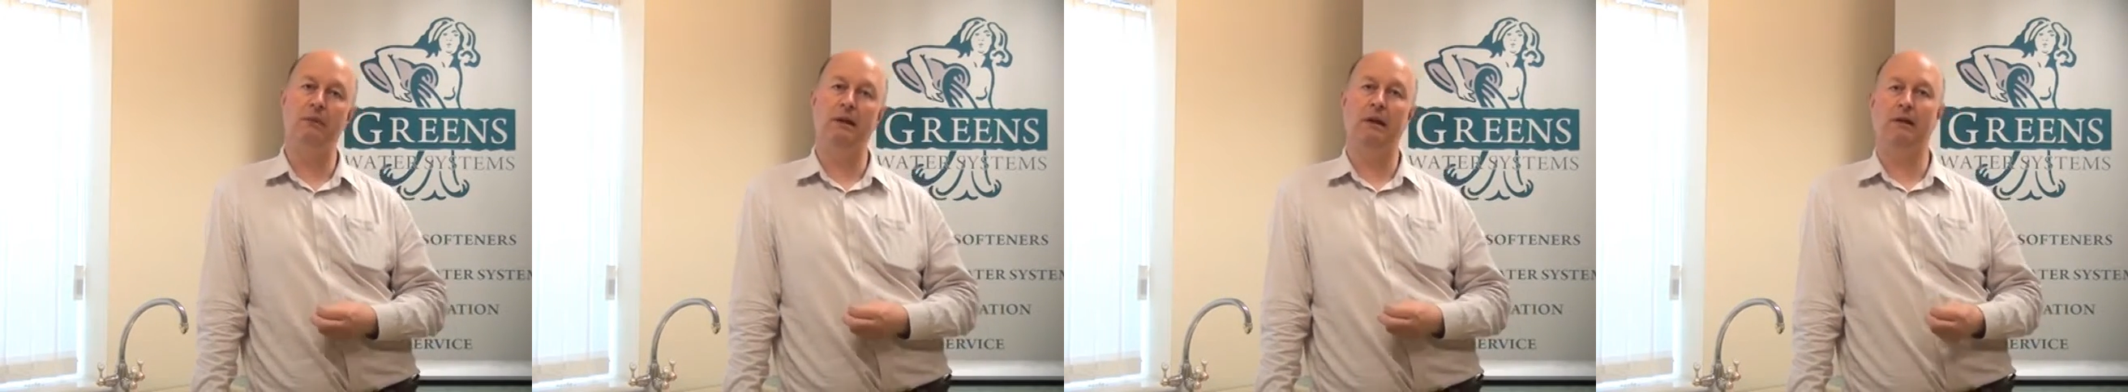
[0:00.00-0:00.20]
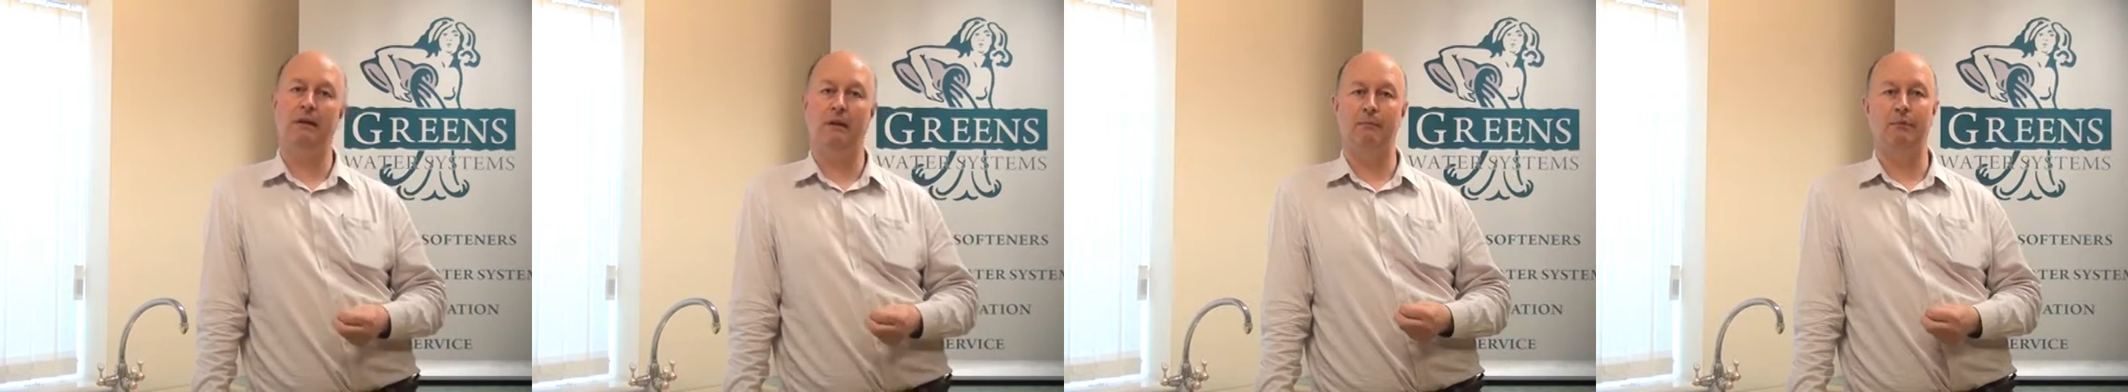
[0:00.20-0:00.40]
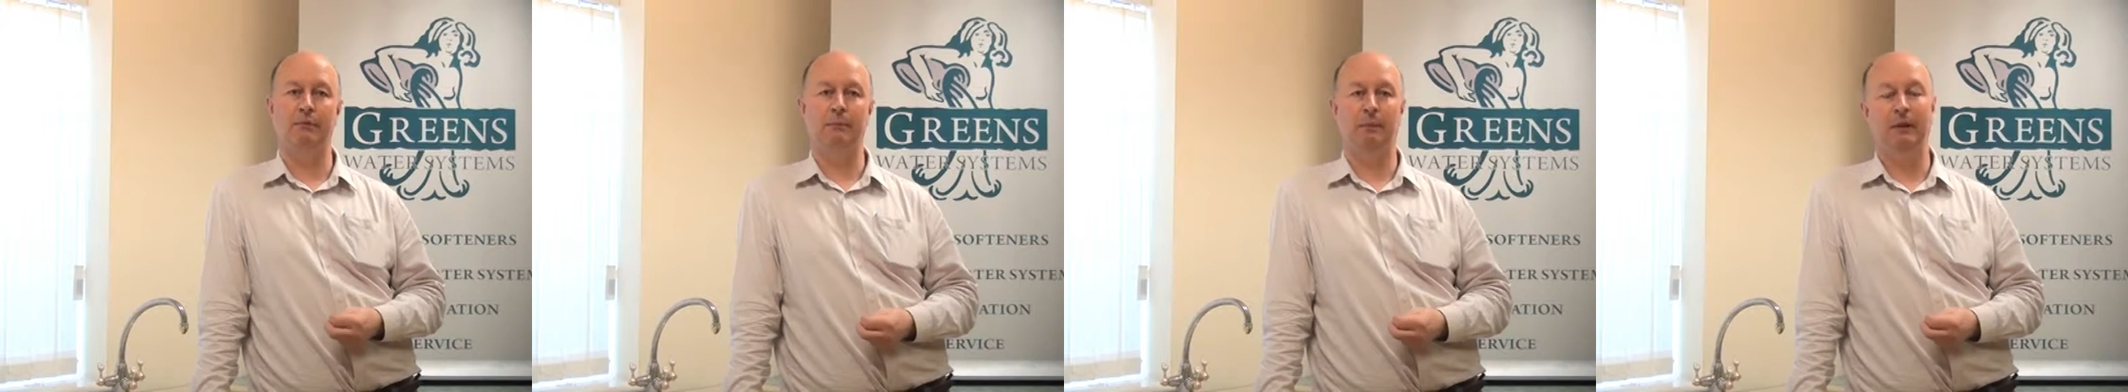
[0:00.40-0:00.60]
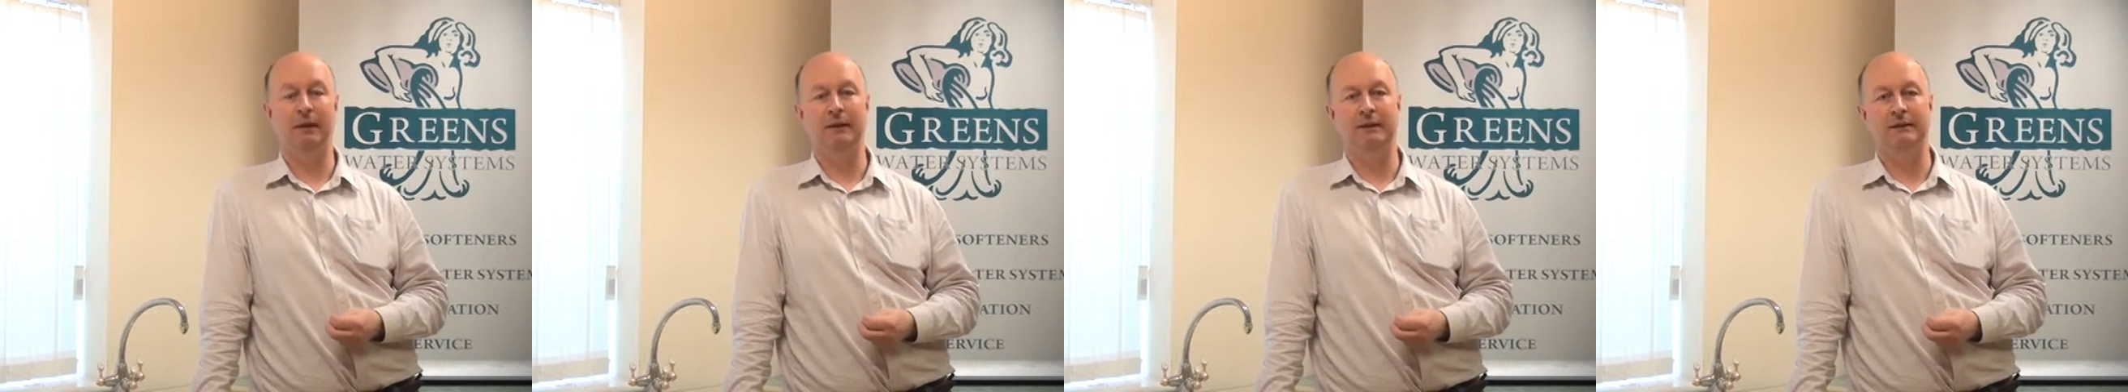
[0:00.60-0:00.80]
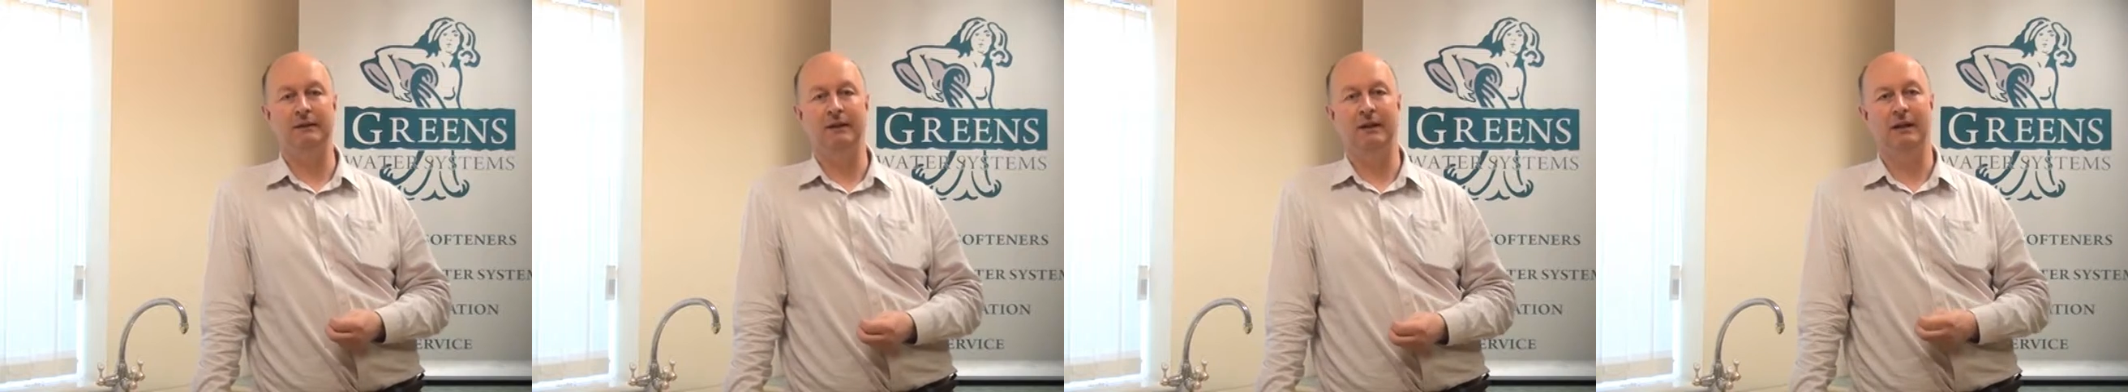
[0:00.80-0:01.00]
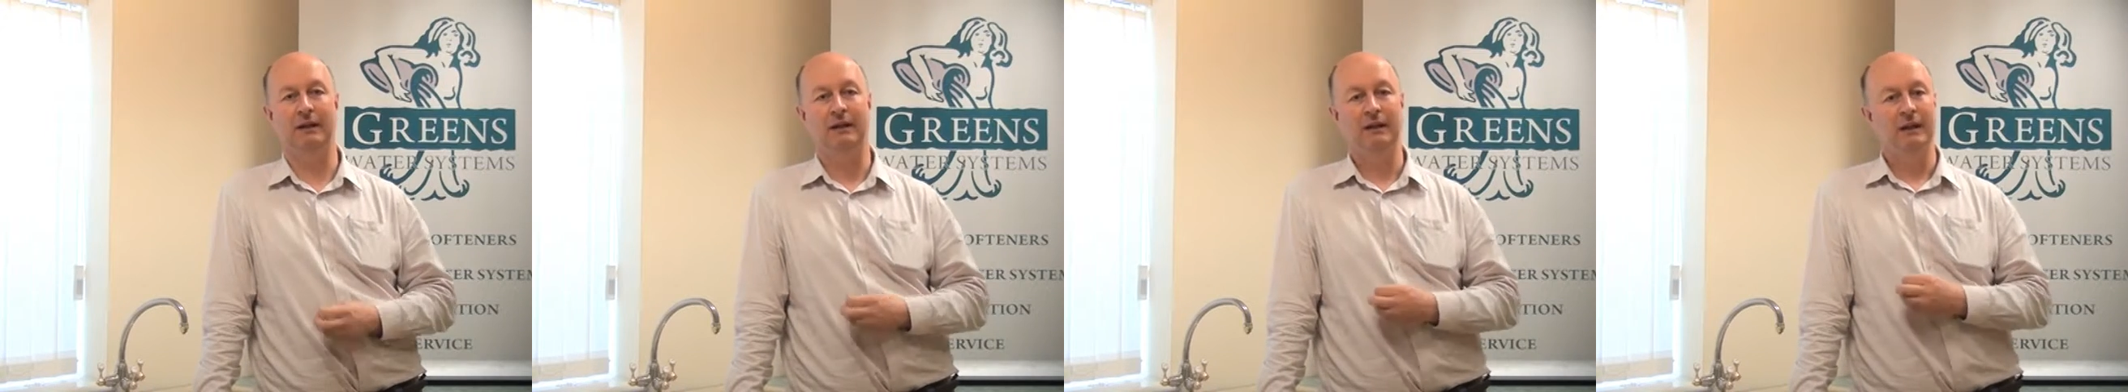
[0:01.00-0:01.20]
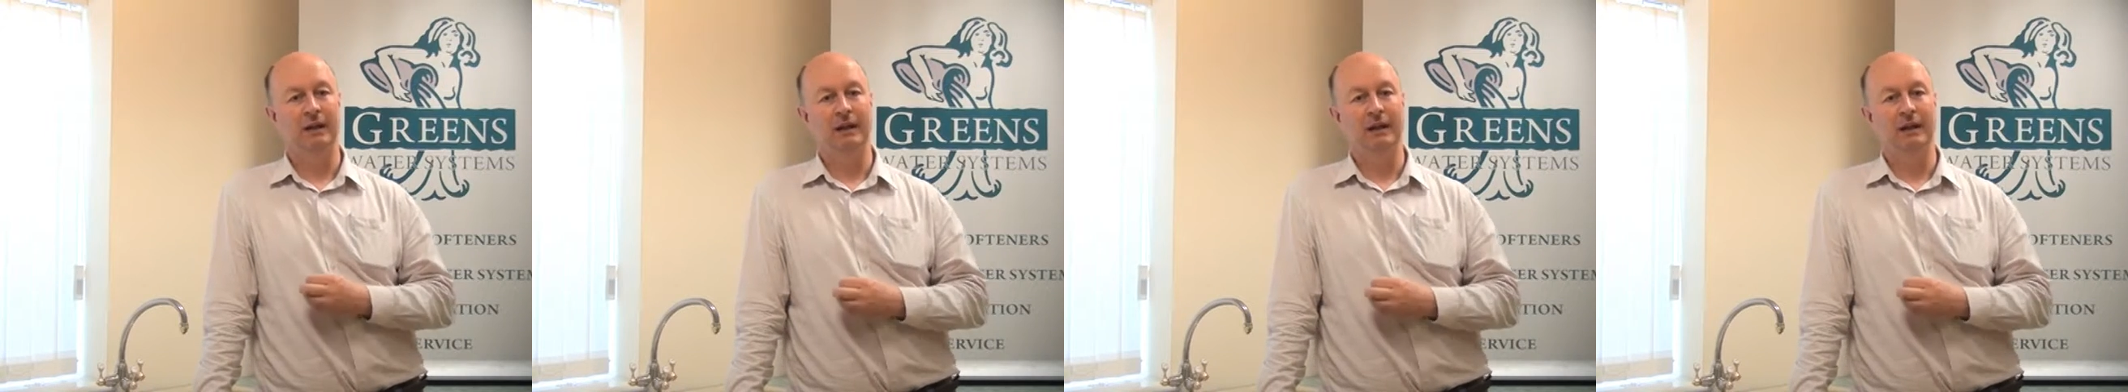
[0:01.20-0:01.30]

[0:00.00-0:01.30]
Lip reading: milligrams per litre,